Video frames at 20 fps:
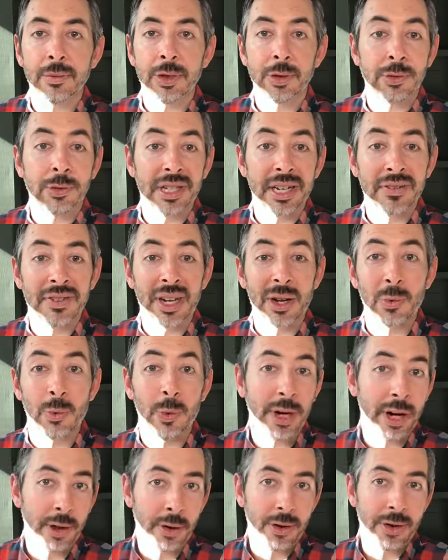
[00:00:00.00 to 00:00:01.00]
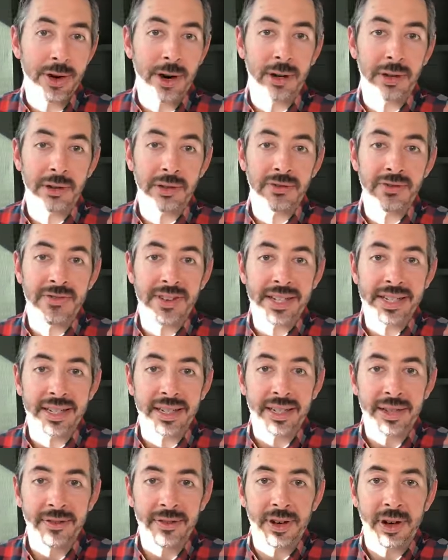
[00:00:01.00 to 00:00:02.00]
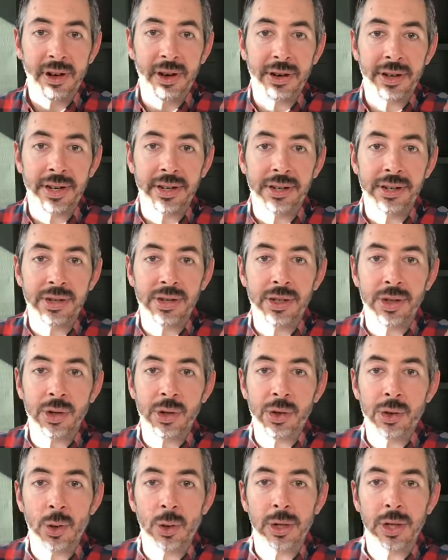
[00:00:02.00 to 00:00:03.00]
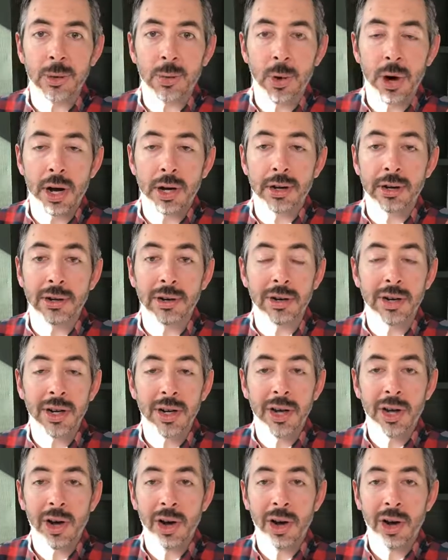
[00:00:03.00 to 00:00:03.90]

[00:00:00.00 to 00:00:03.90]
which receives a $100 Visa gift card, is Jolie Walker,